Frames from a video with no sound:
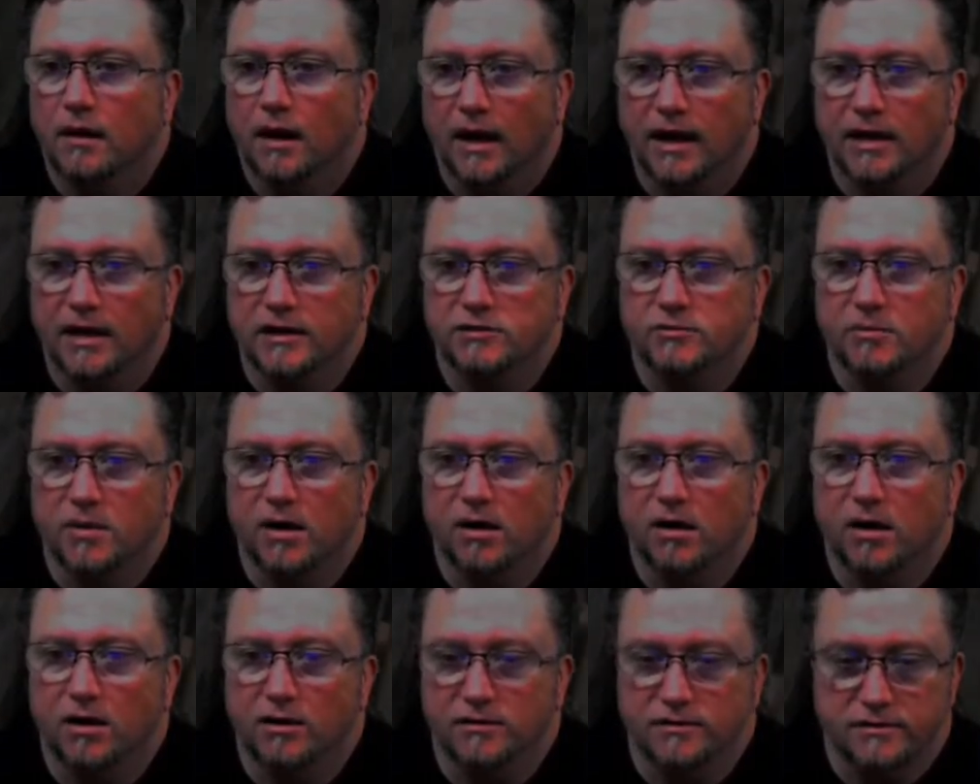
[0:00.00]
I guess my
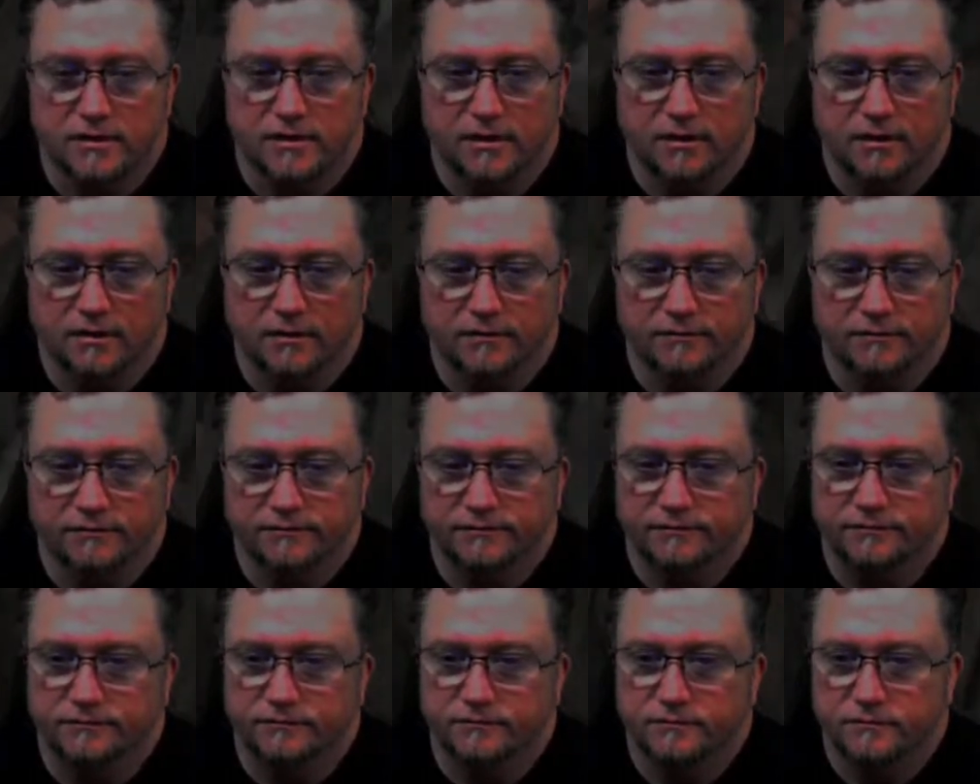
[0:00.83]
loss there.
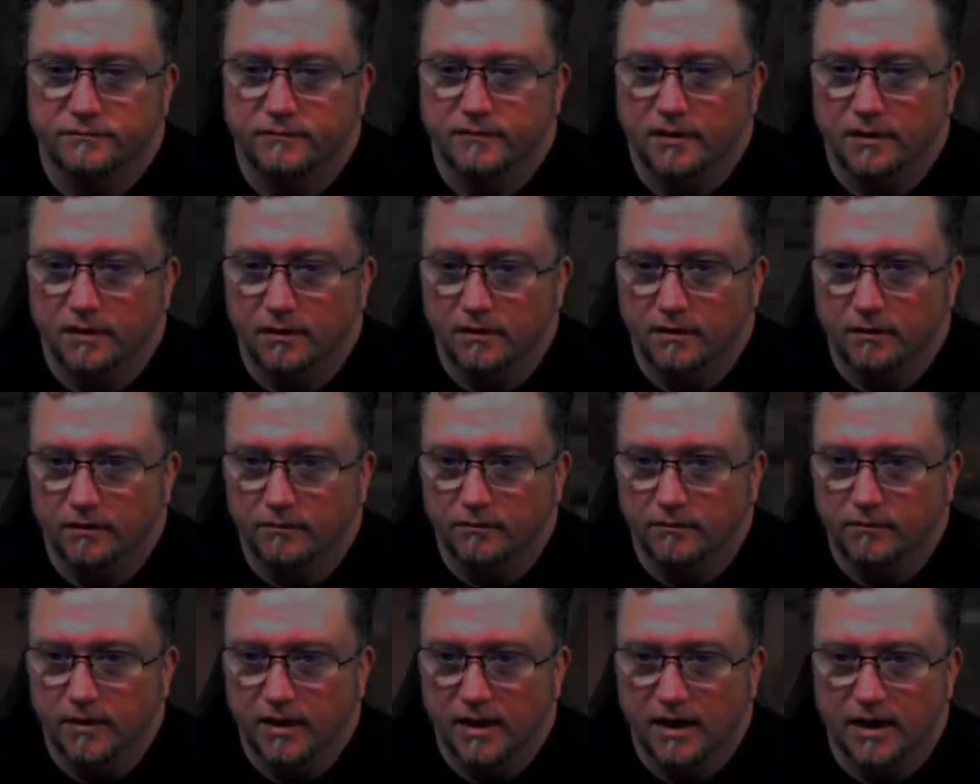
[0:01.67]

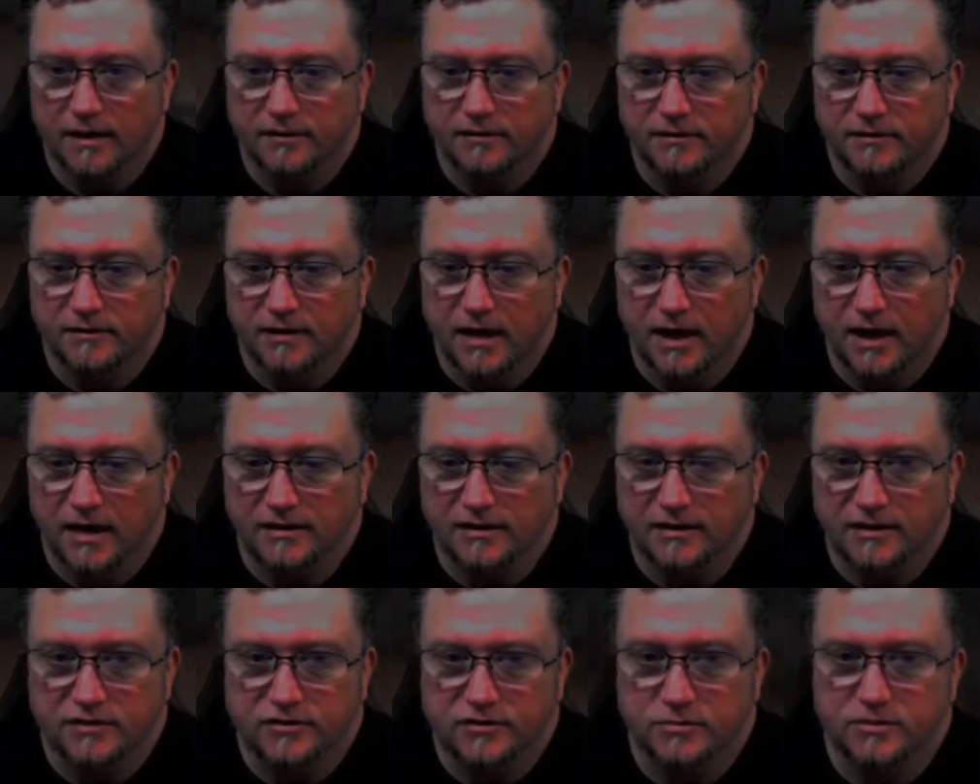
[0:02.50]
I had
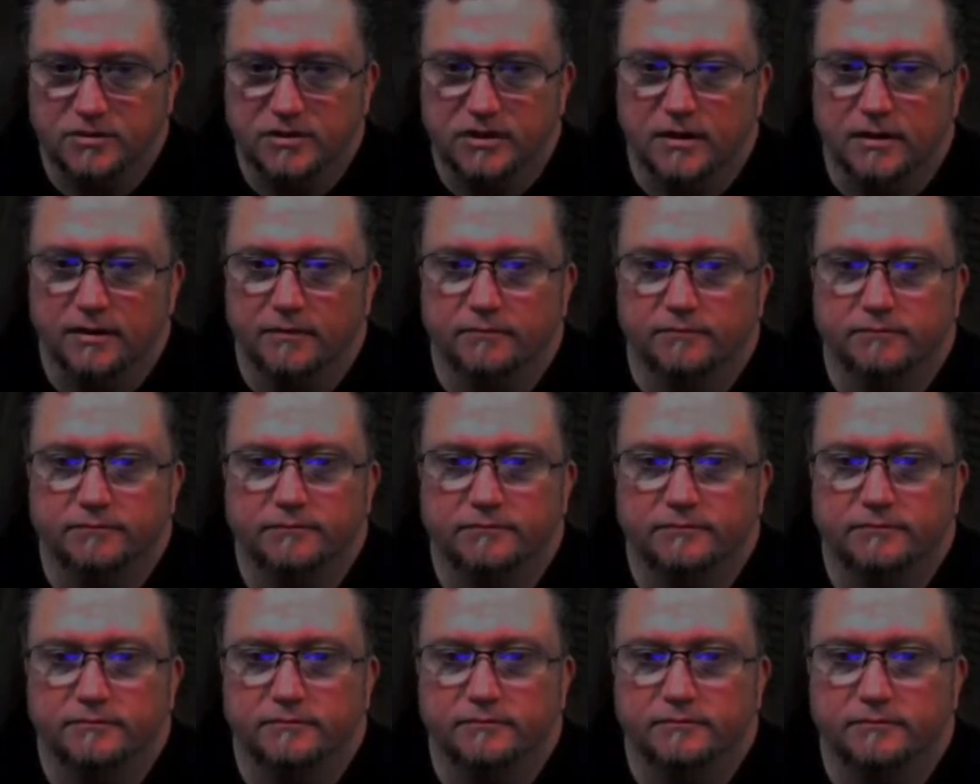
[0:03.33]
to get some sleep.
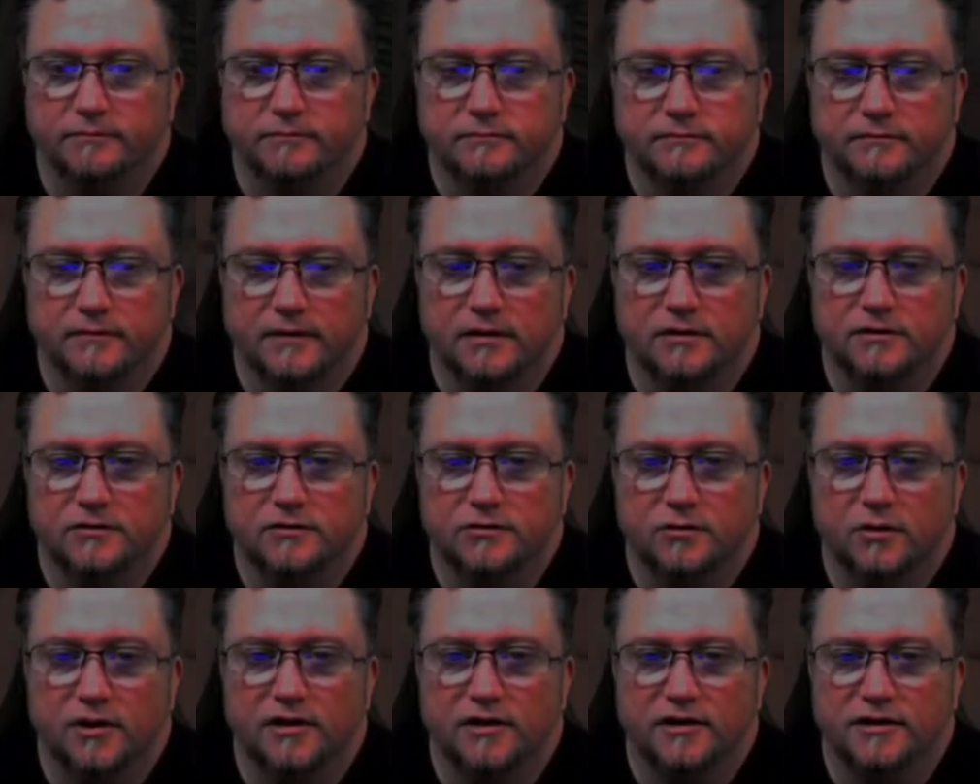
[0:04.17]
It is
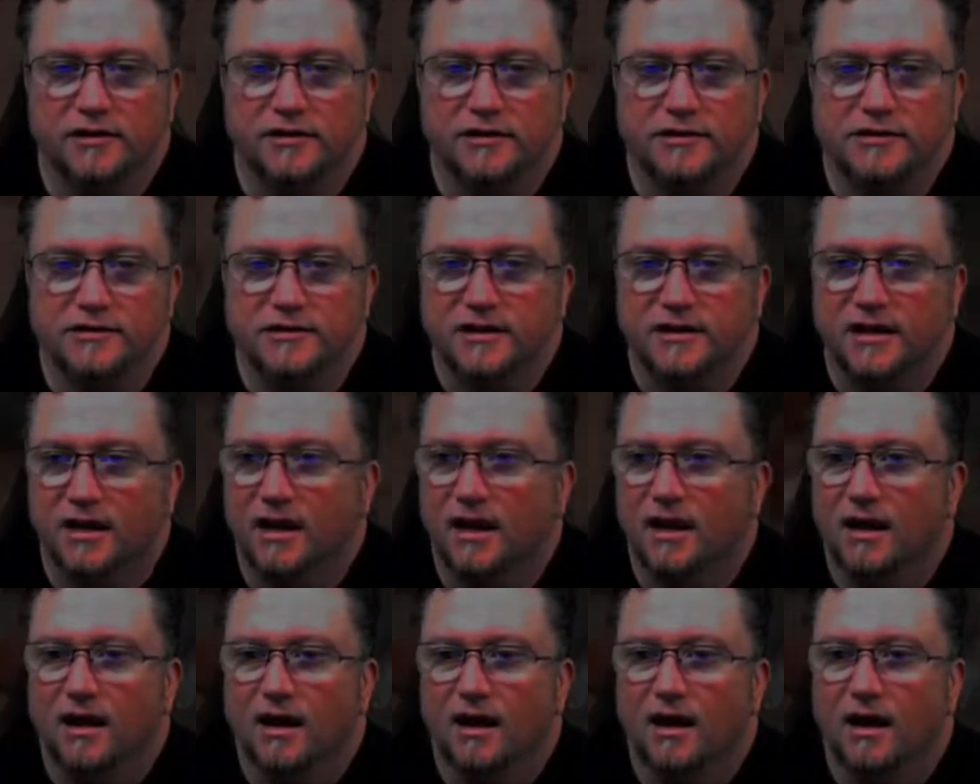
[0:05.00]
what it is.
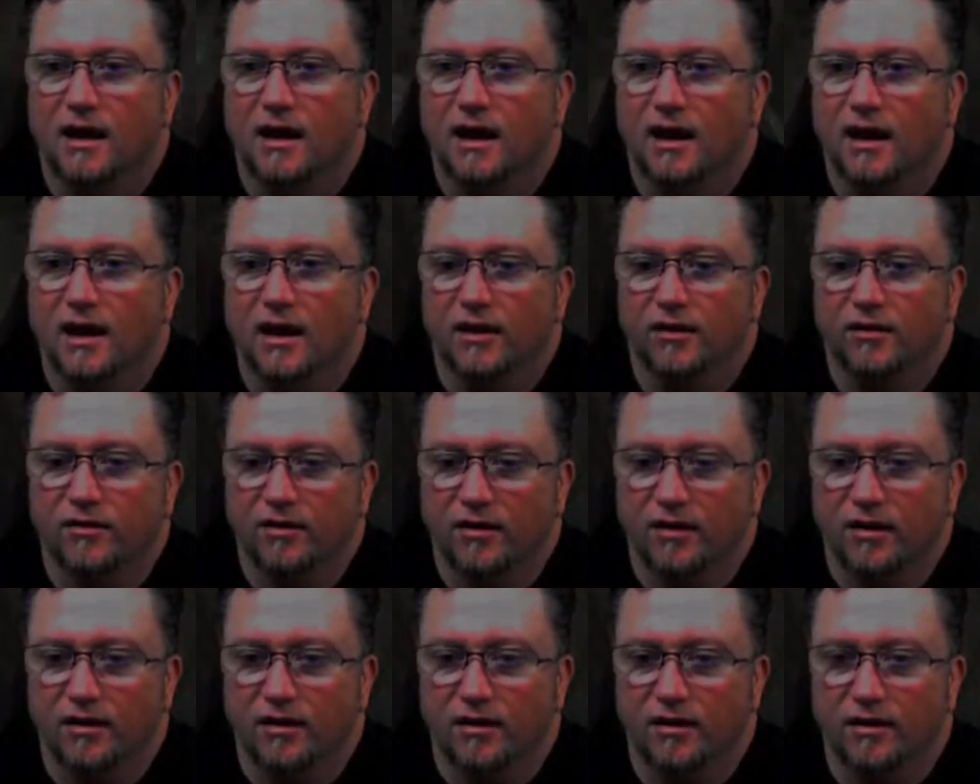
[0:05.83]
And
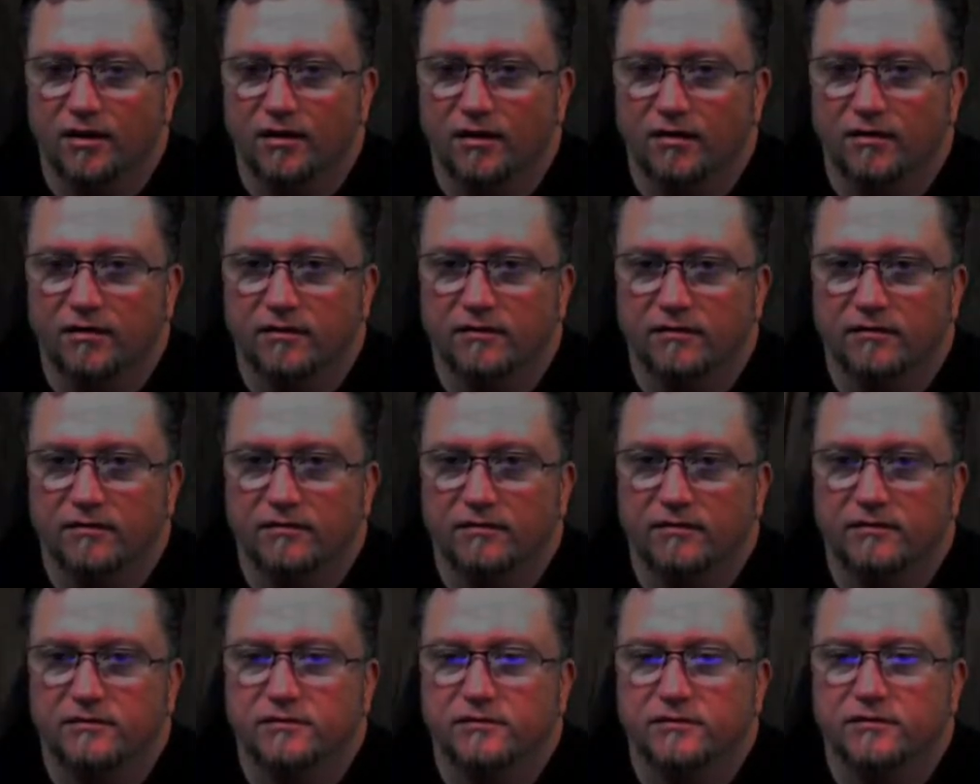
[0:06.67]
so
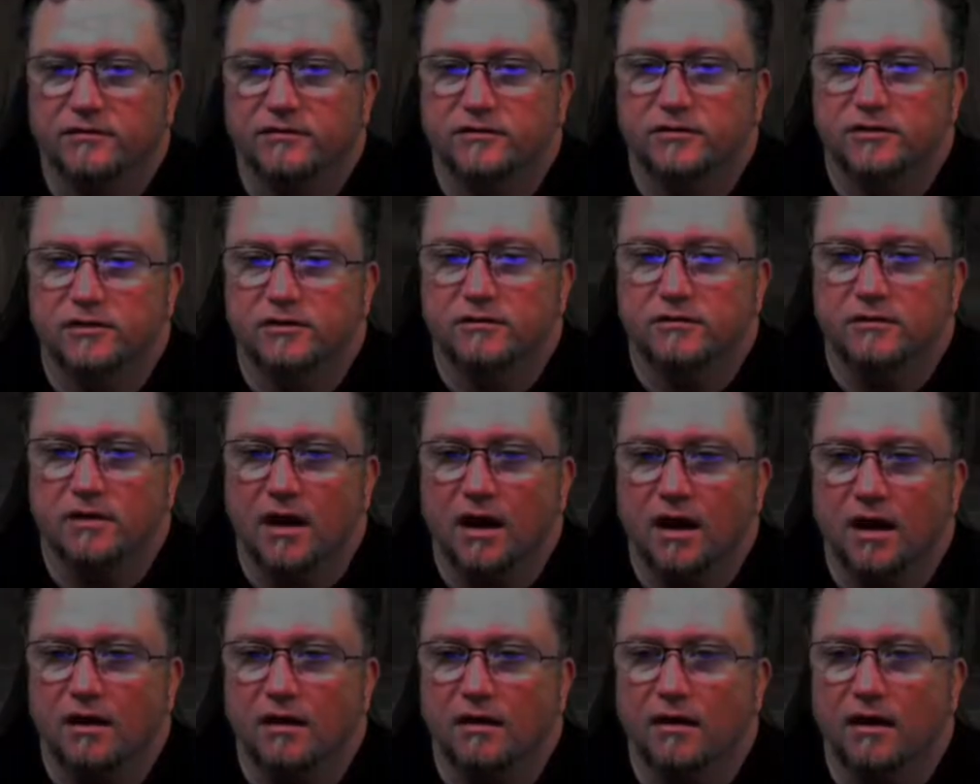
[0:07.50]

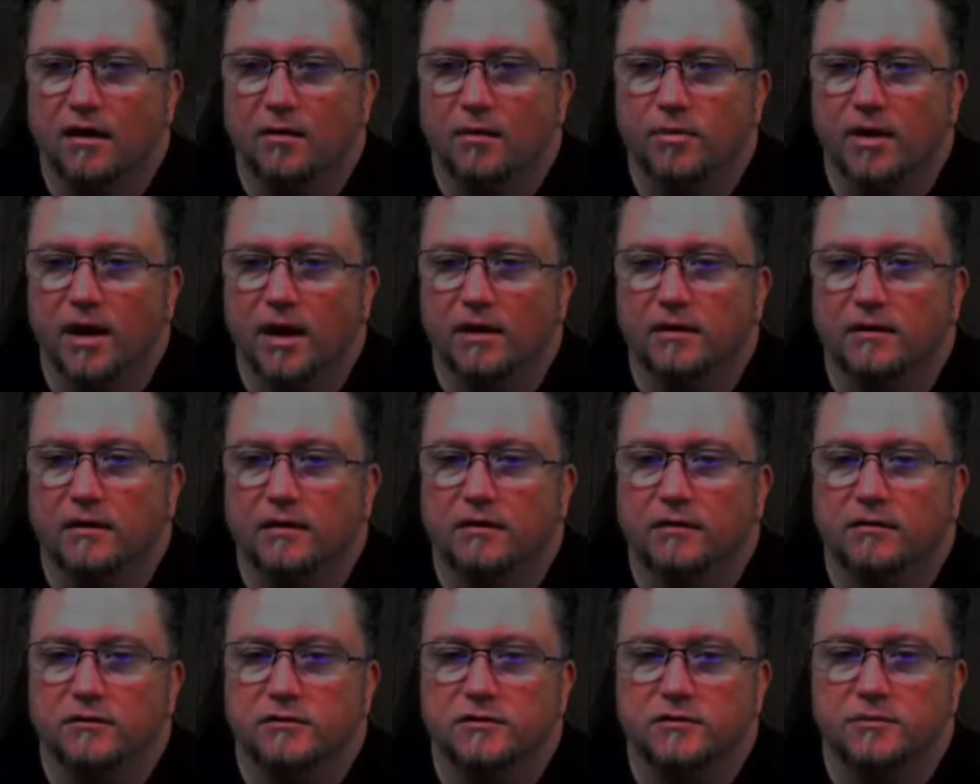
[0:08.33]
not a bad
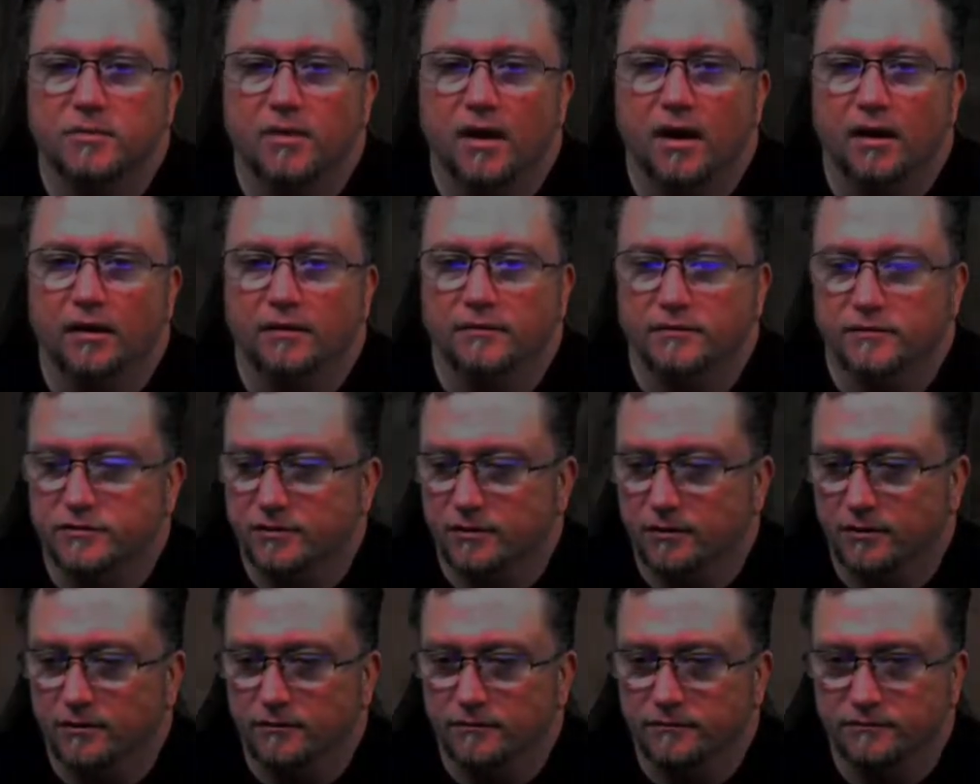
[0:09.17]
little spot.
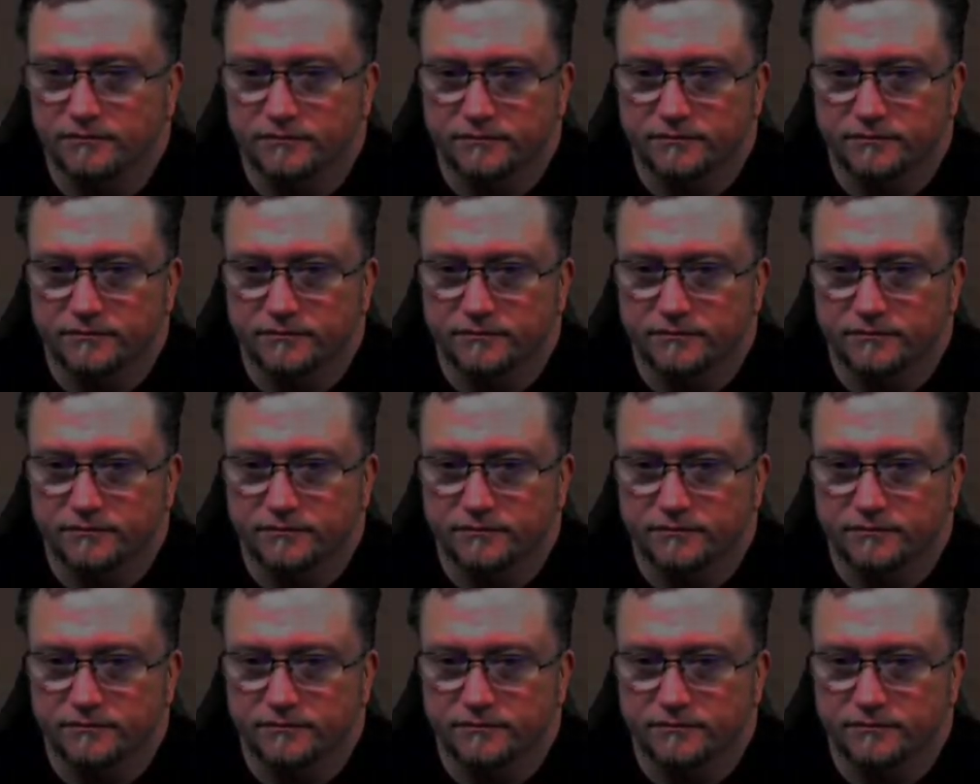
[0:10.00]
So